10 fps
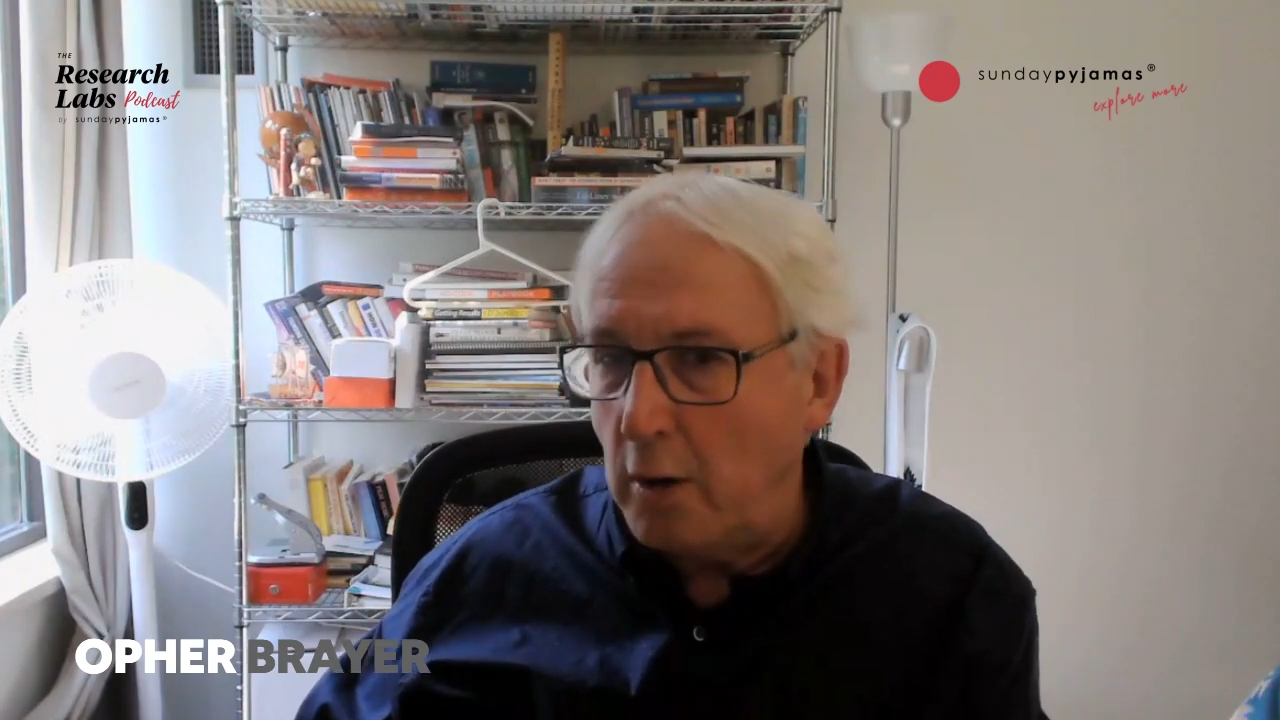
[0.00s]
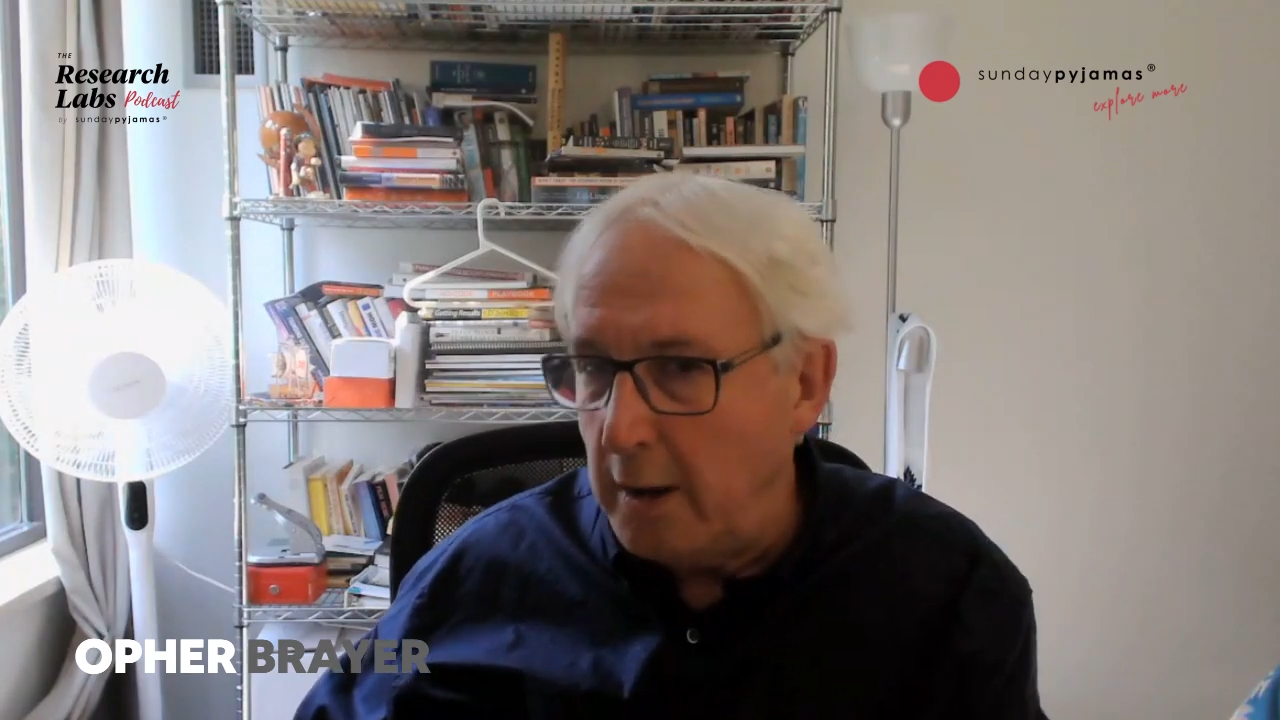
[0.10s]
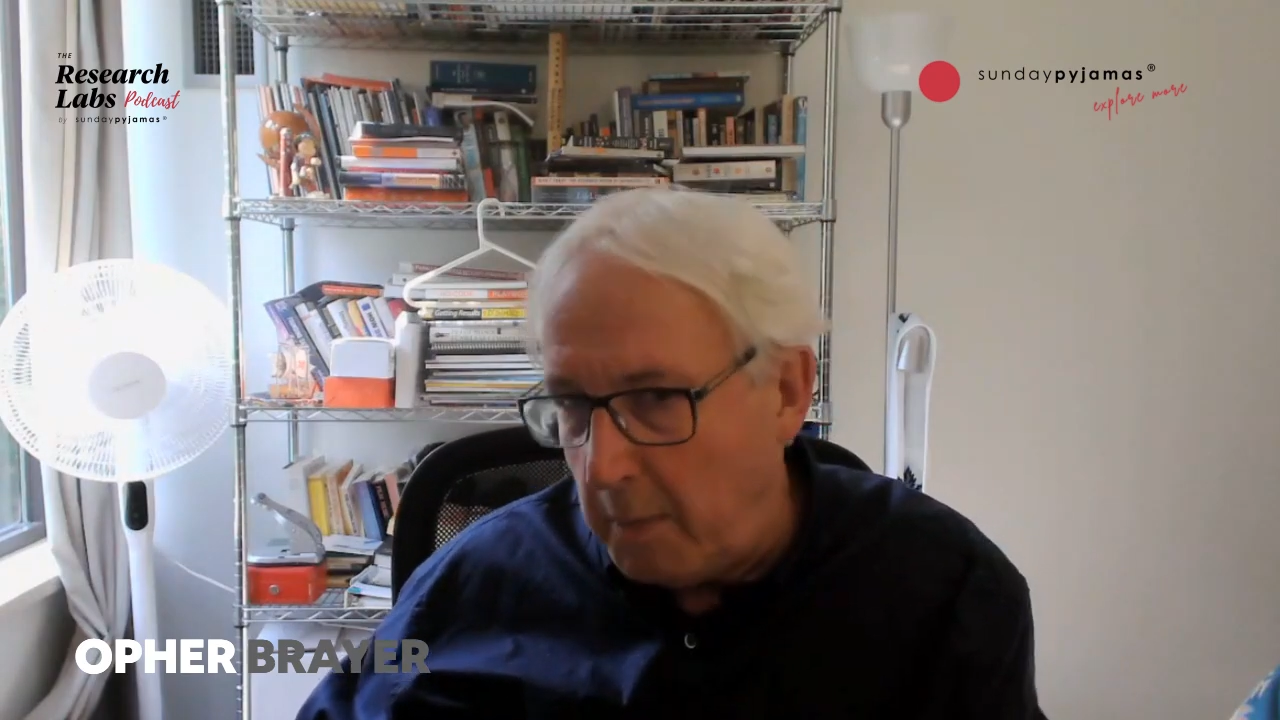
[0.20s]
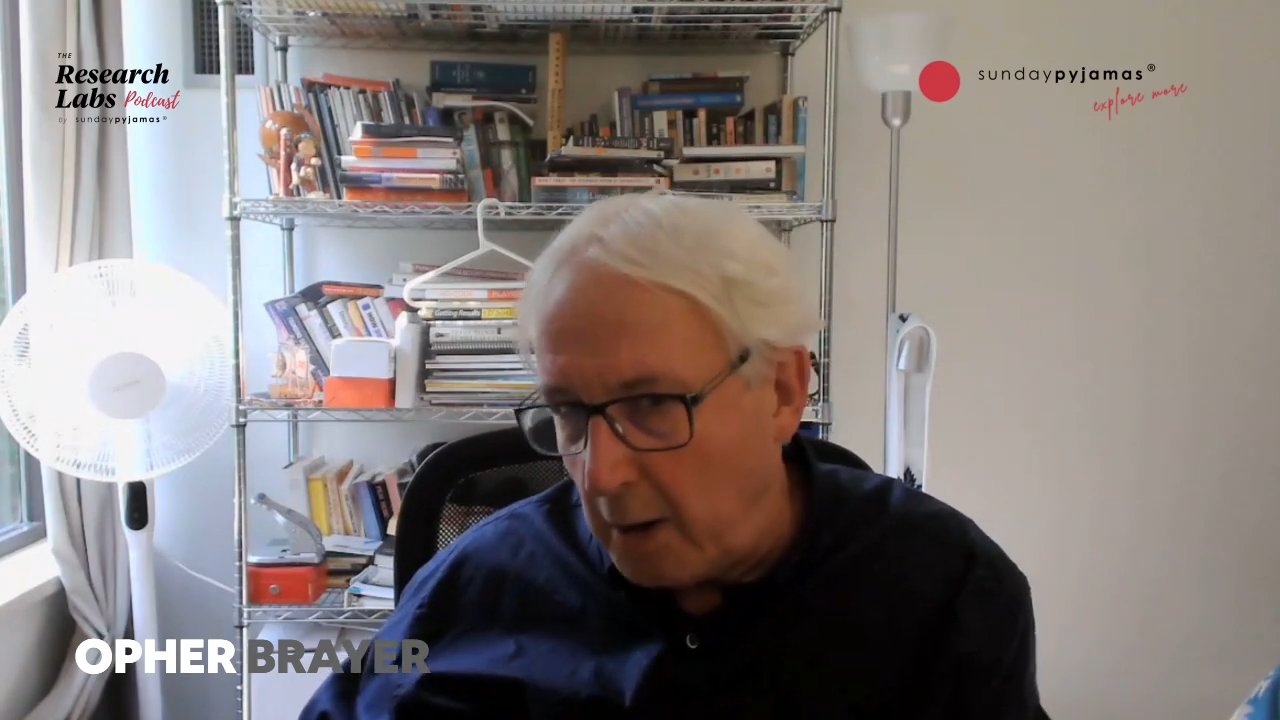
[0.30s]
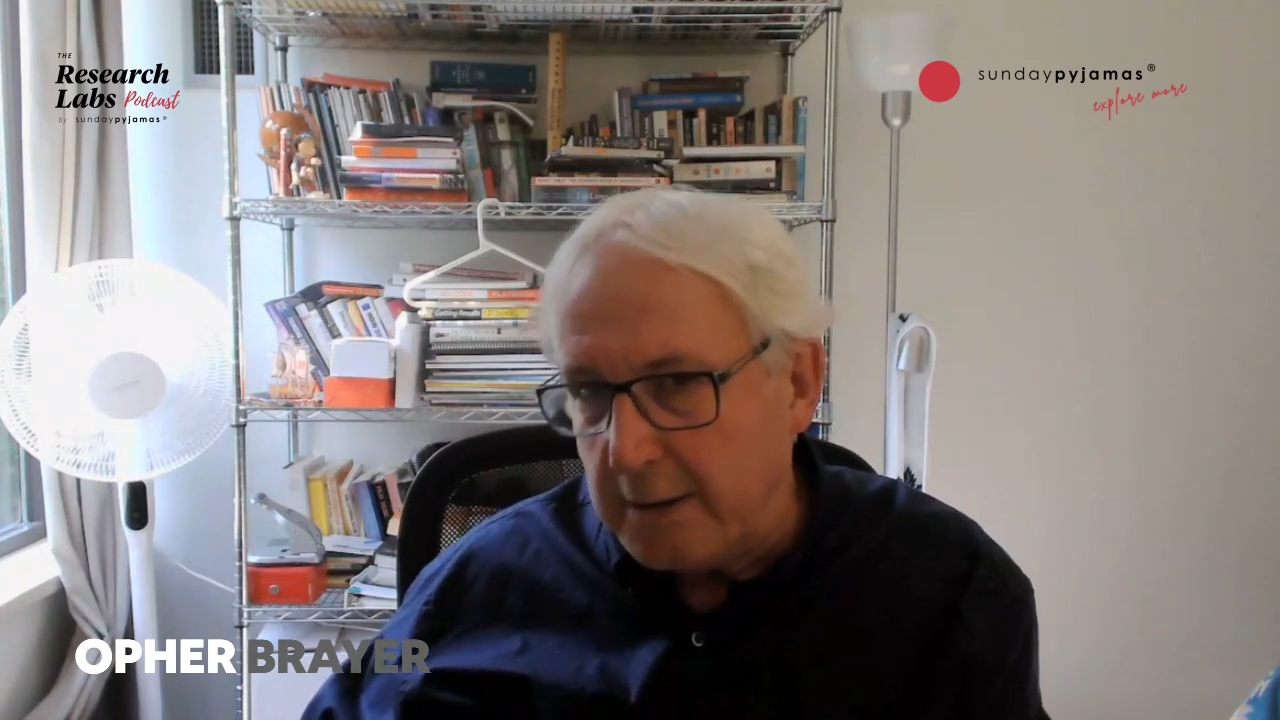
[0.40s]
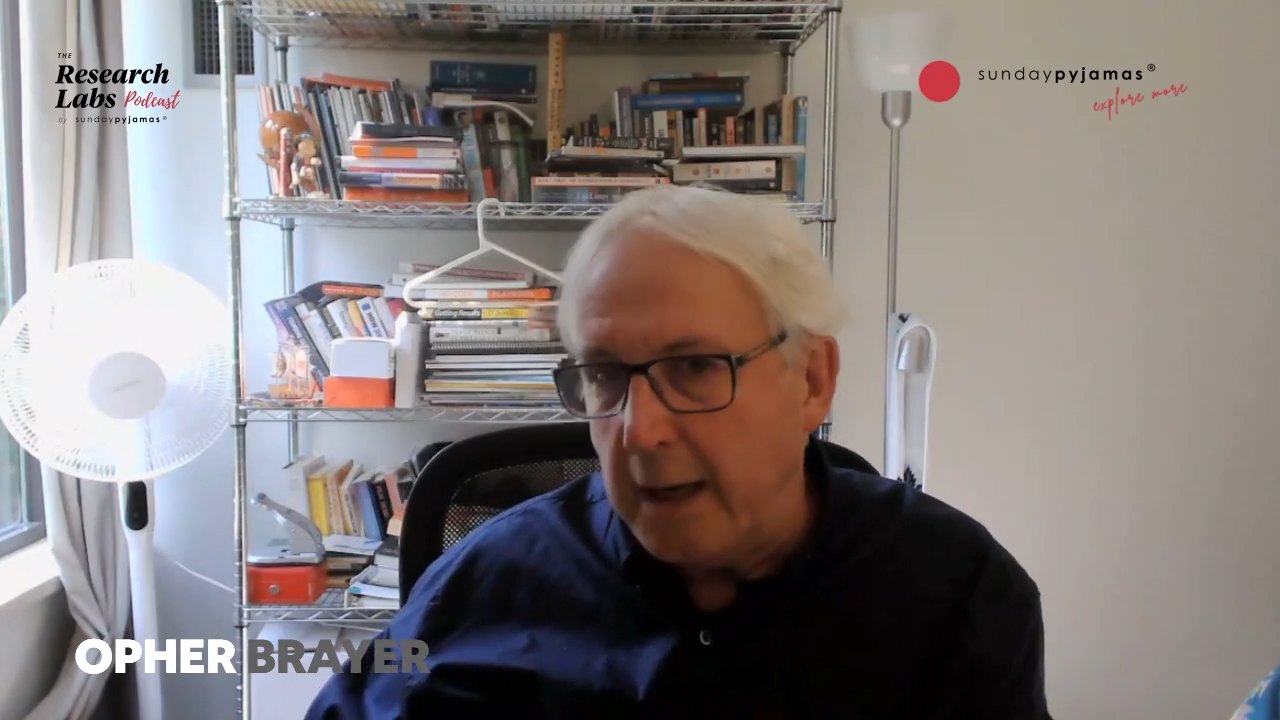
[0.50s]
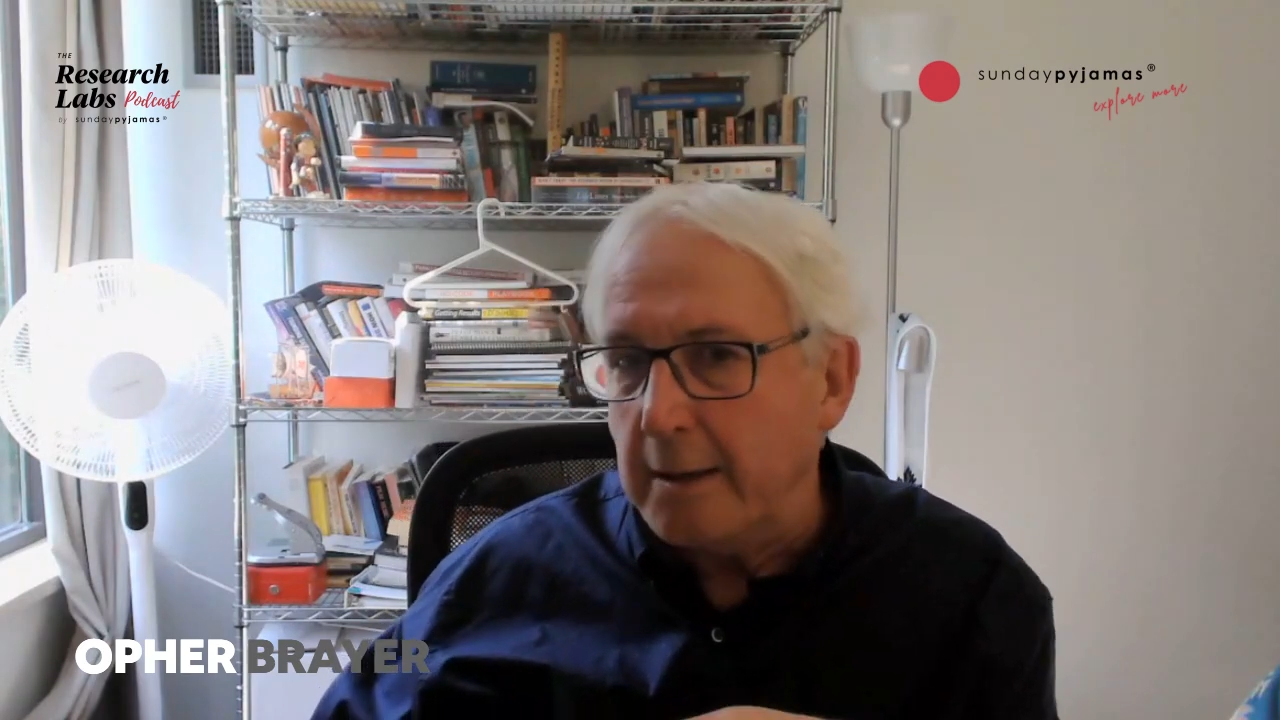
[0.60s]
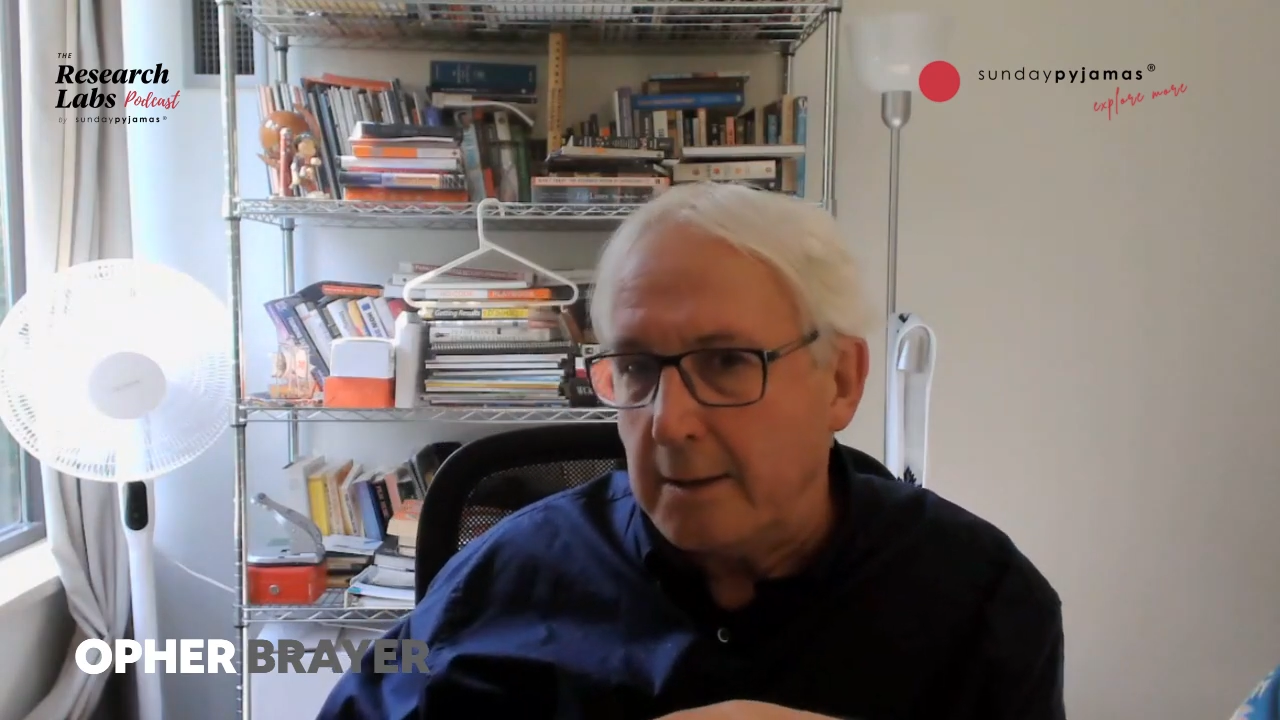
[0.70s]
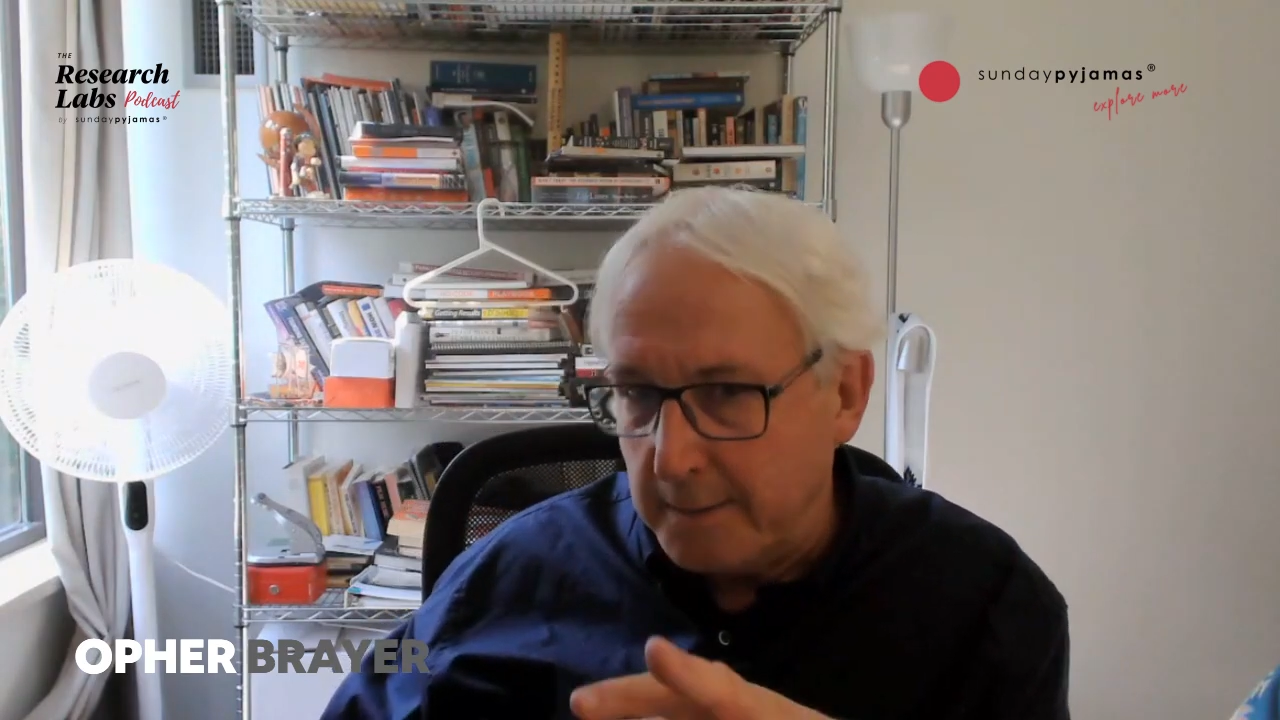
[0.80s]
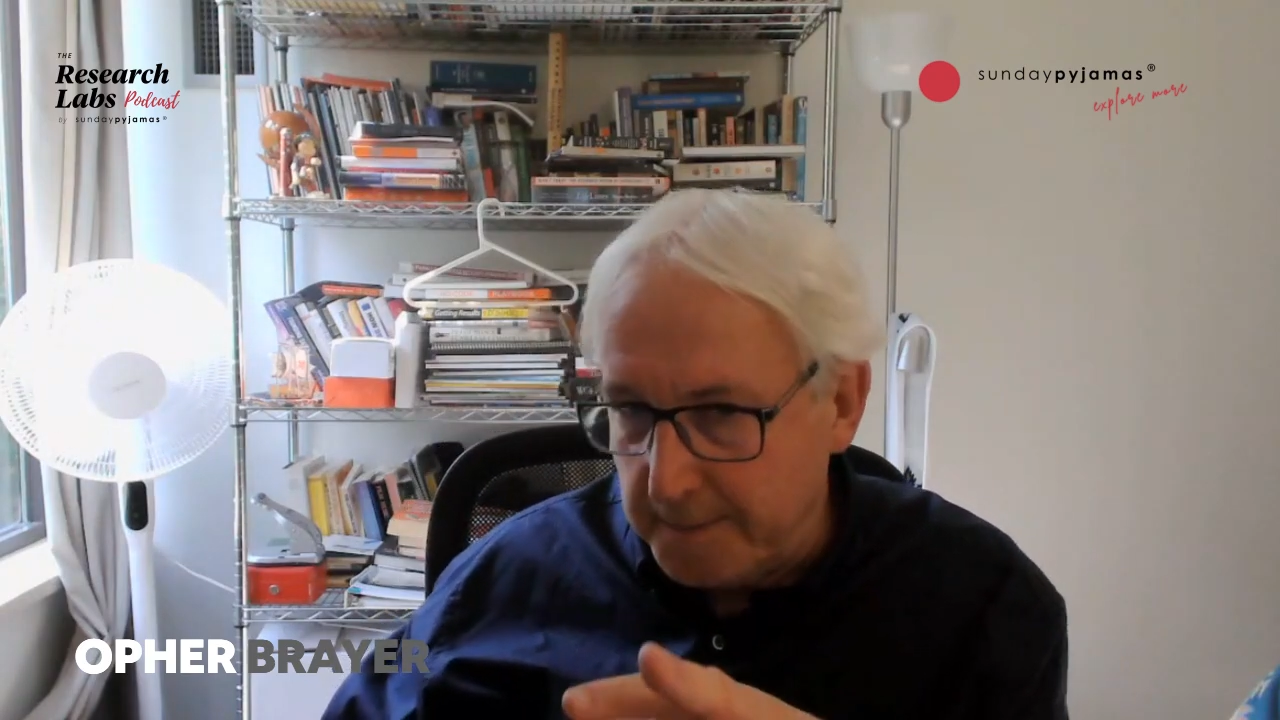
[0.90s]
only about
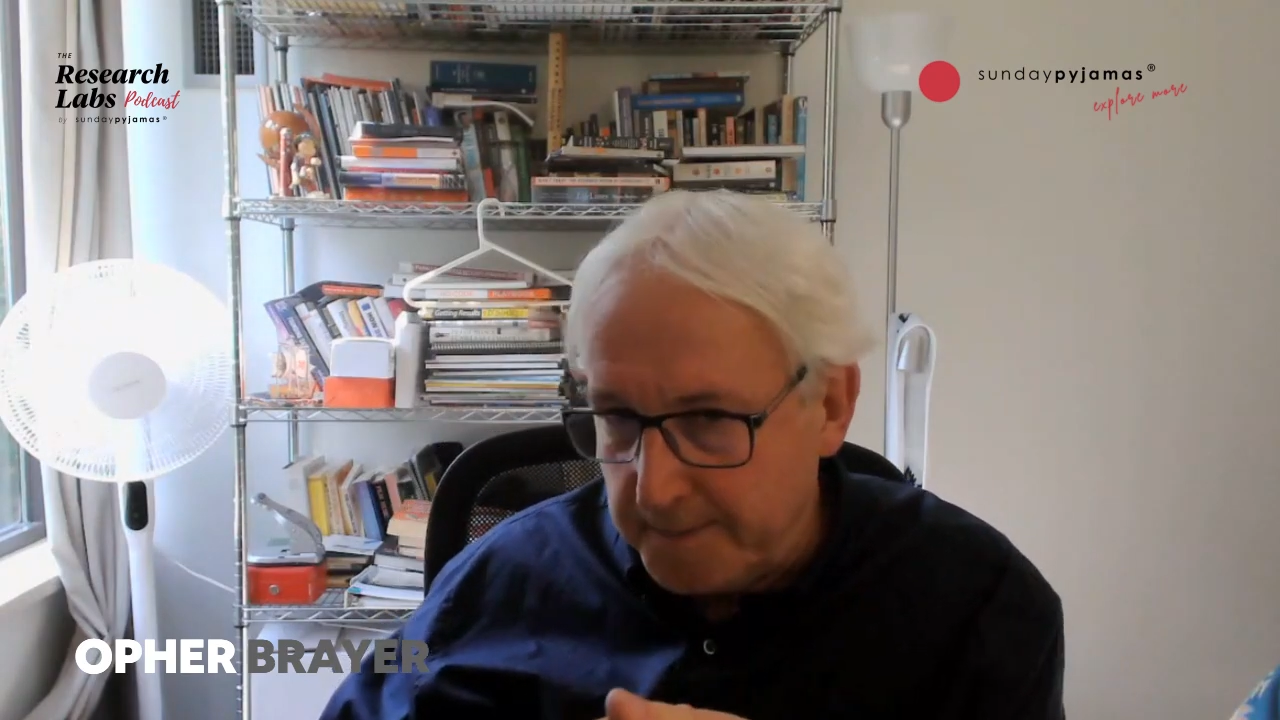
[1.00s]
science.